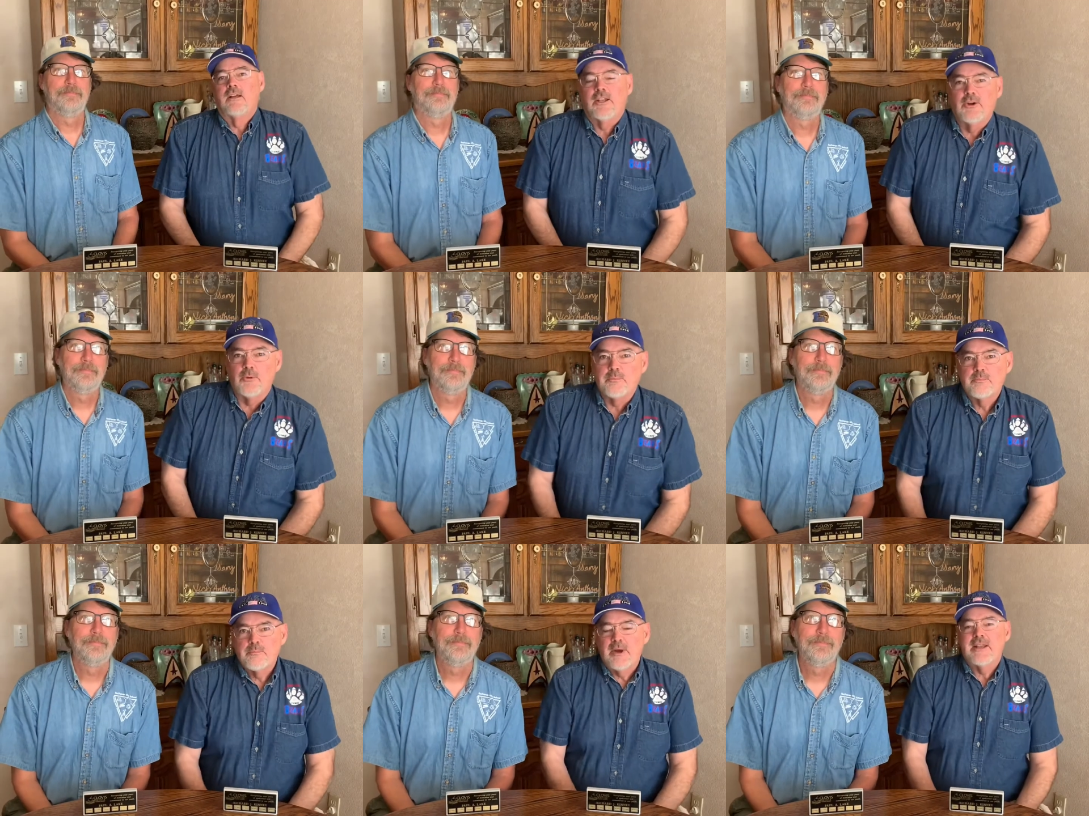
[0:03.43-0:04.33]
Speaker 1: Hello,
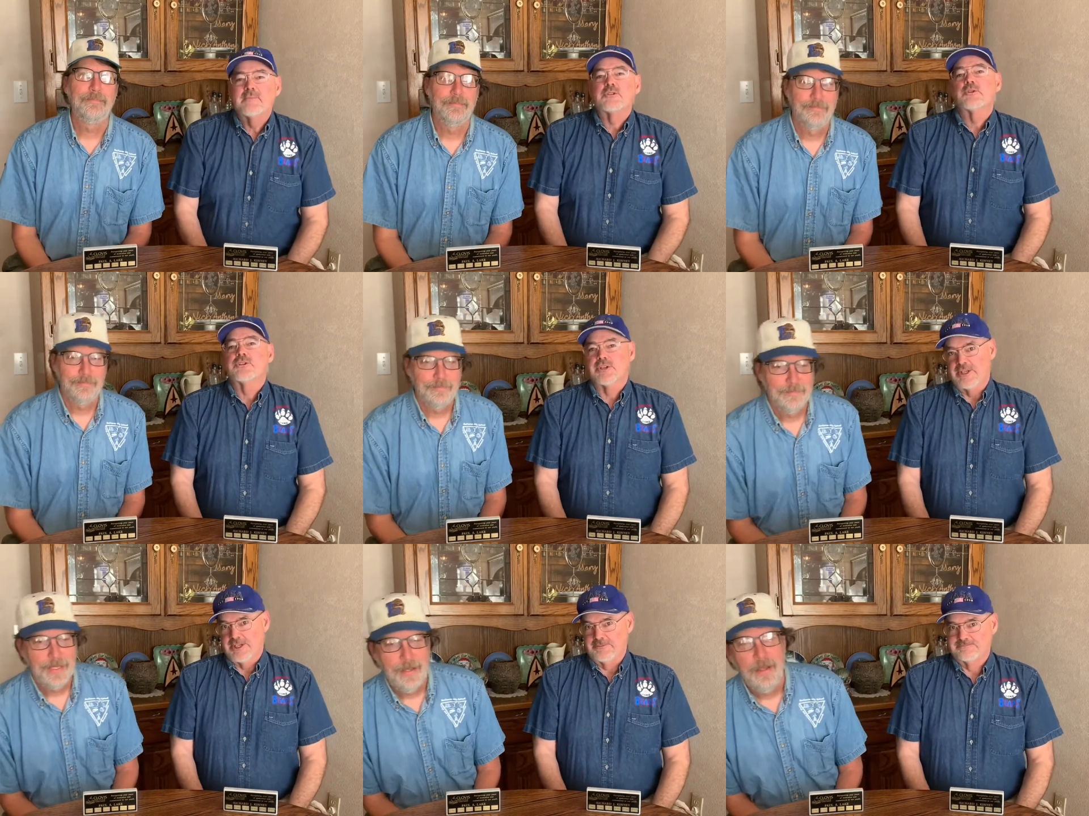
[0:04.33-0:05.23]
my name is Richard
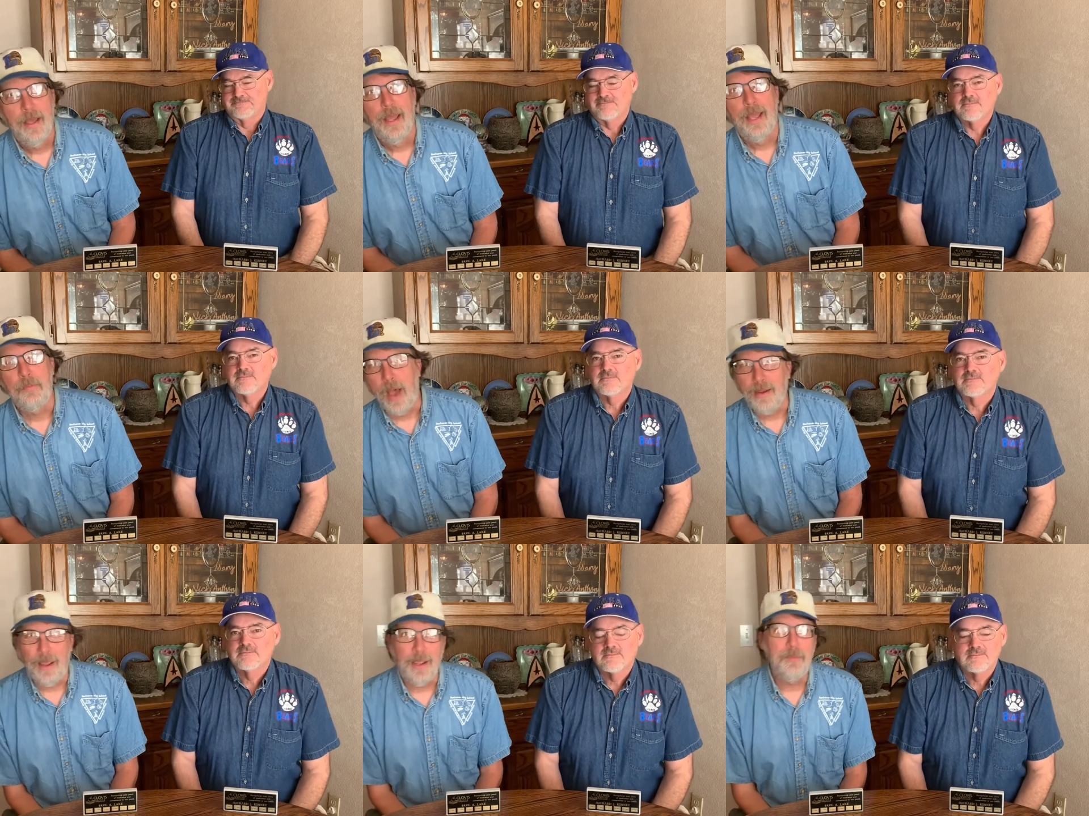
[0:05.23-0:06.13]
Kinney. And my
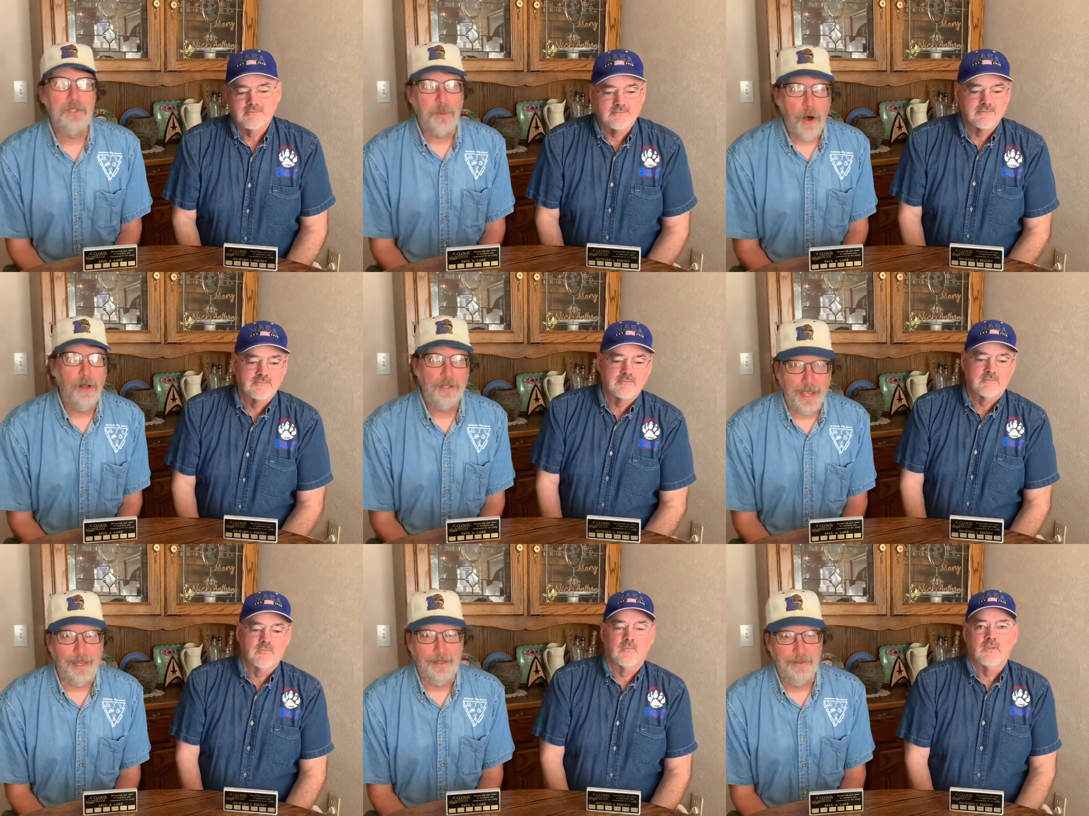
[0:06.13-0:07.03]
name is Paul
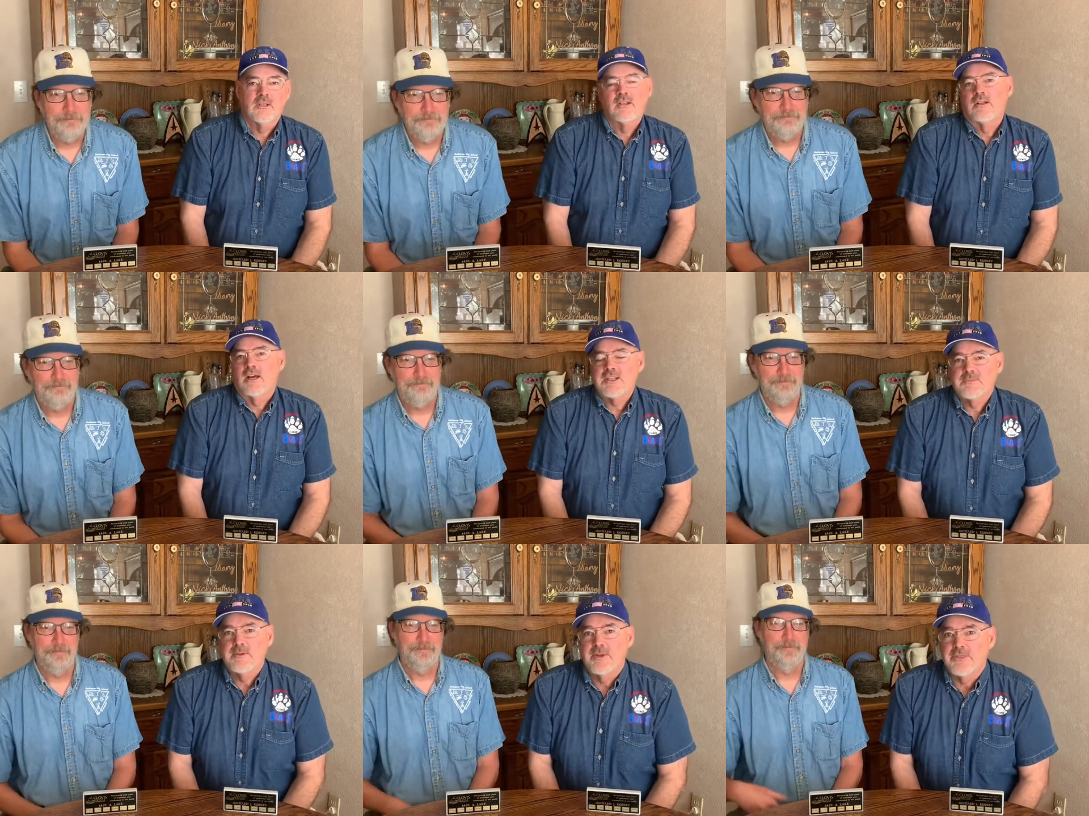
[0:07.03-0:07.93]
Lake. I
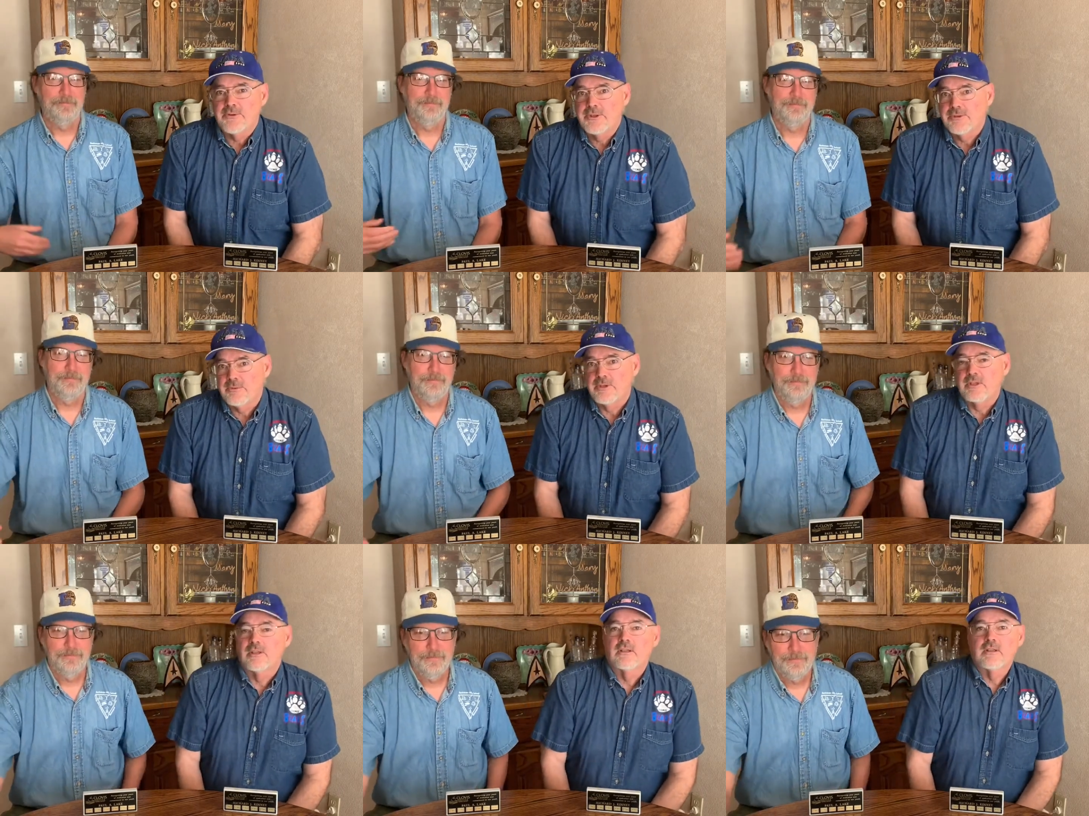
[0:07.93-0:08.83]
spent my
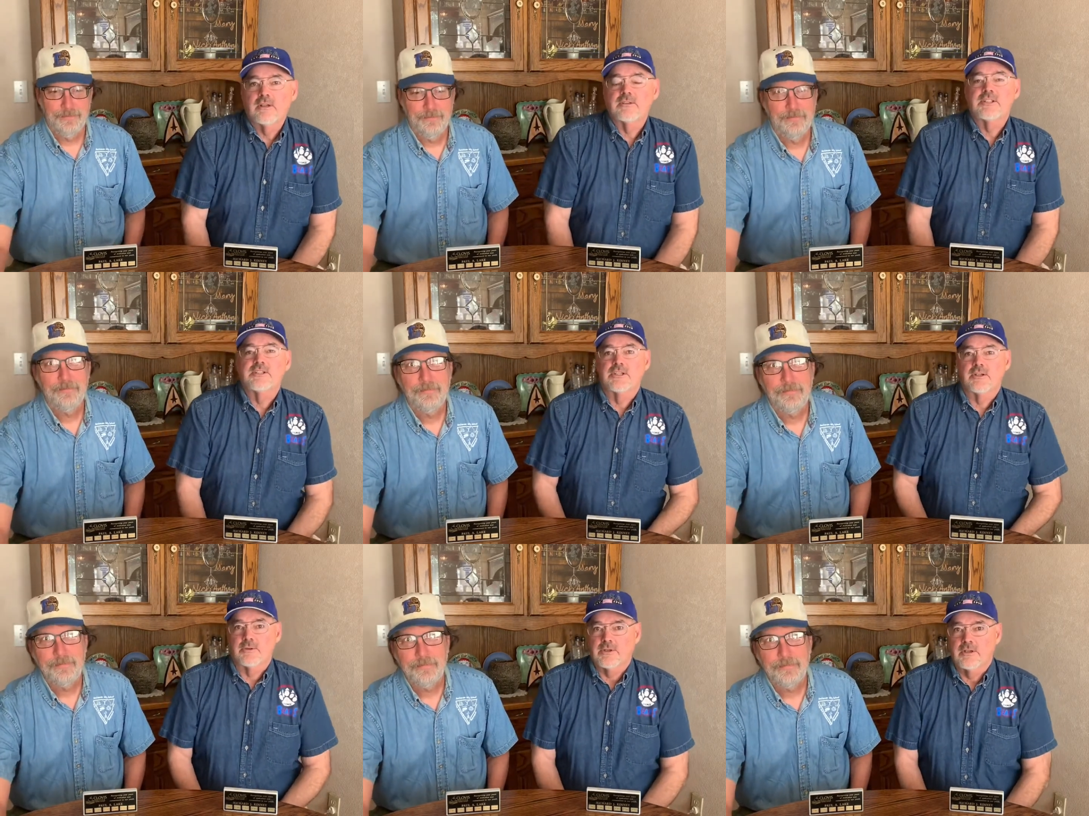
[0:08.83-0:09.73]
33-year teaching
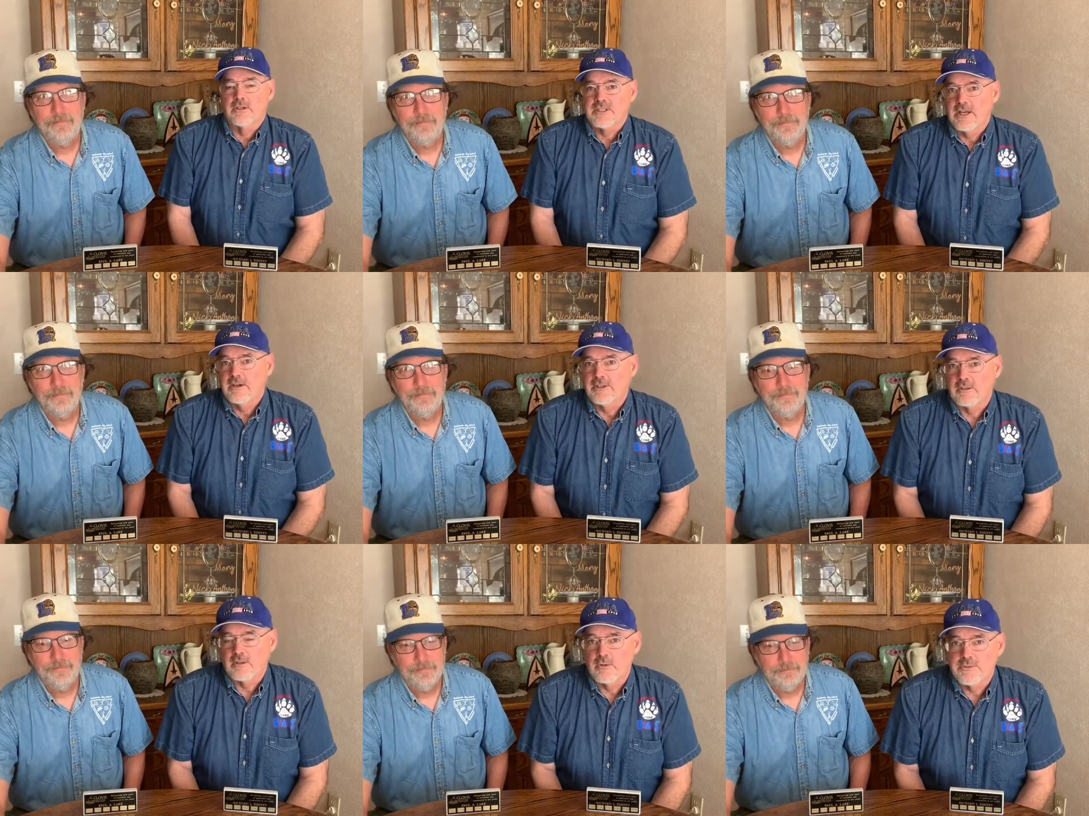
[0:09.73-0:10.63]
career entirely in
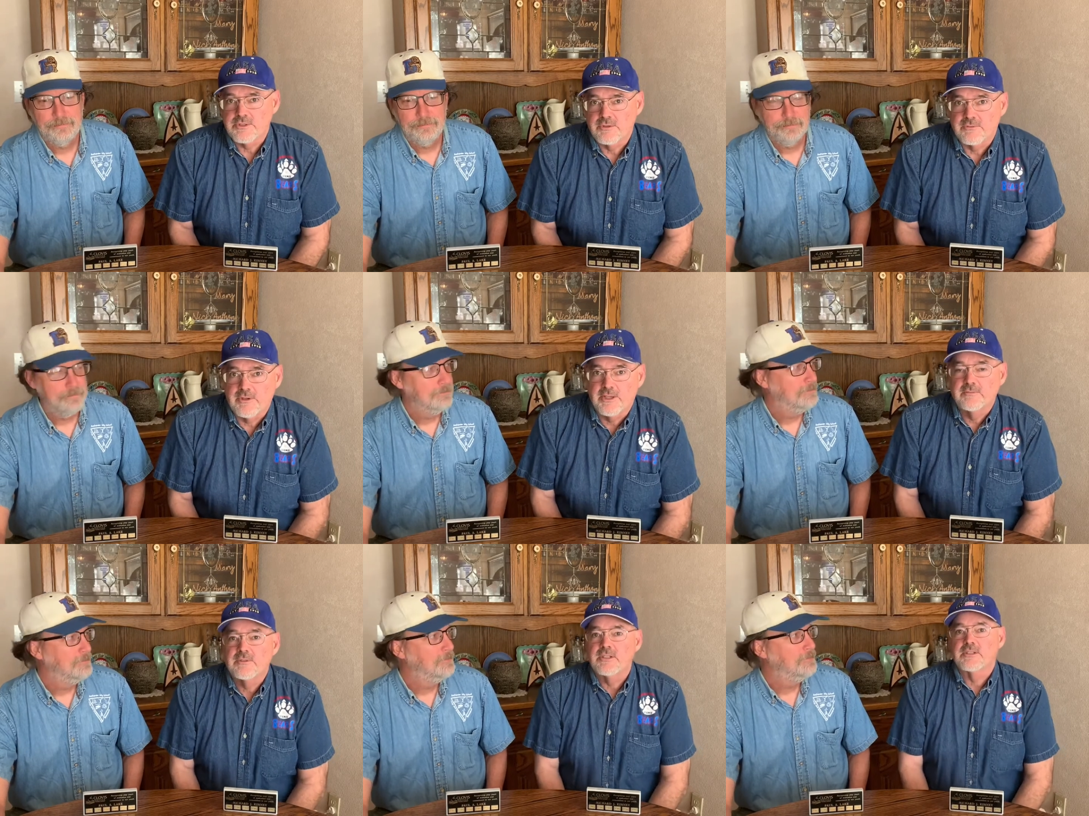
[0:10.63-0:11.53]
Clovis Unified,
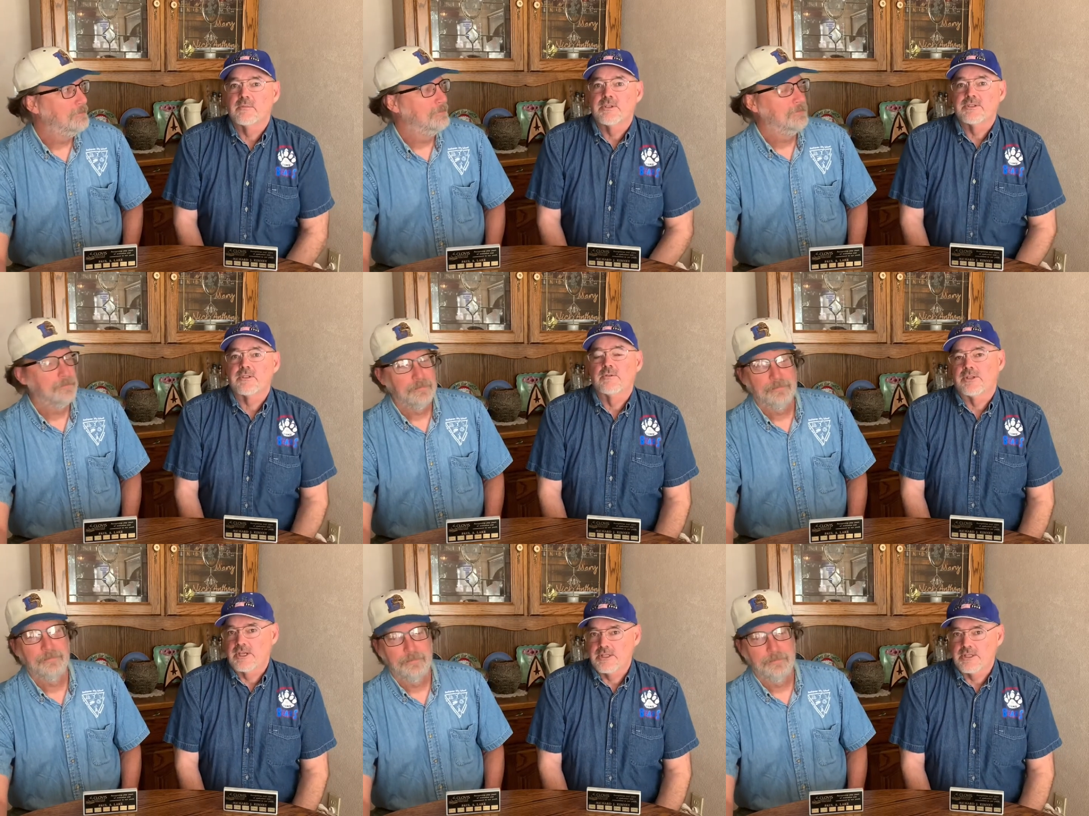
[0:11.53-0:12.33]
teaching middle school and high